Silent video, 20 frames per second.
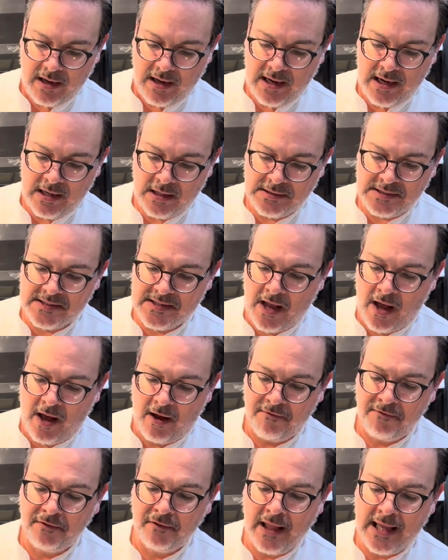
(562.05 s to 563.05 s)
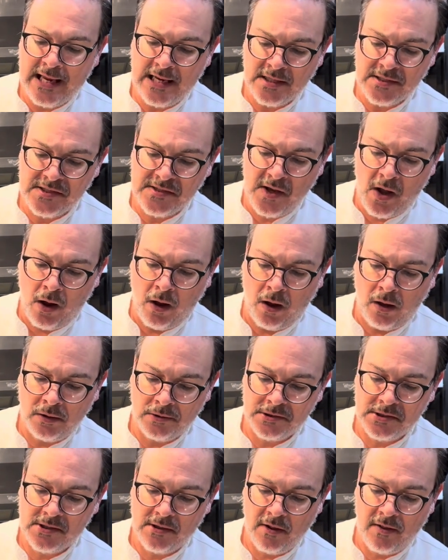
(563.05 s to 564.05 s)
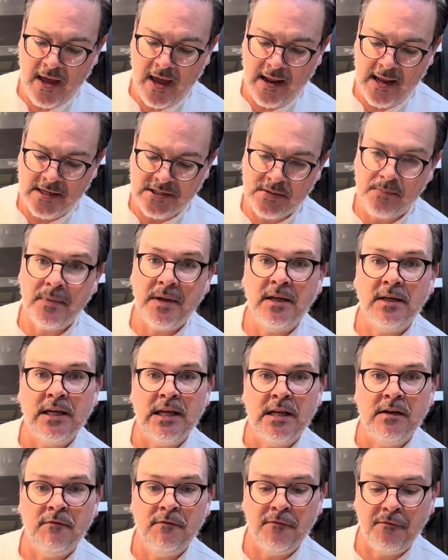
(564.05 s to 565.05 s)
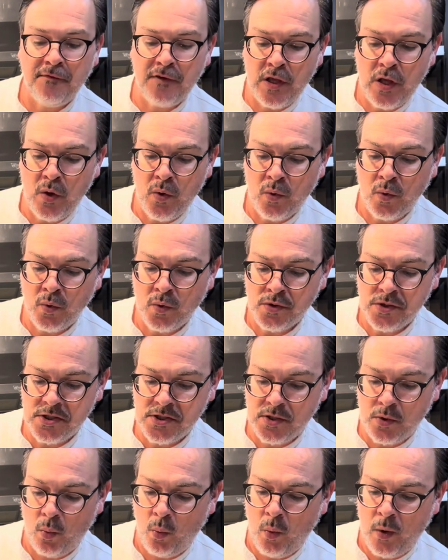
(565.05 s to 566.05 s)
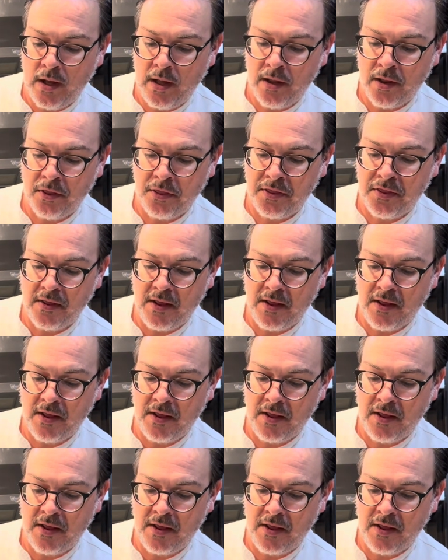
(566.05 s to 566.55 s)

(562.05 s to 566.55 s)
It's flake salt that has been infused with,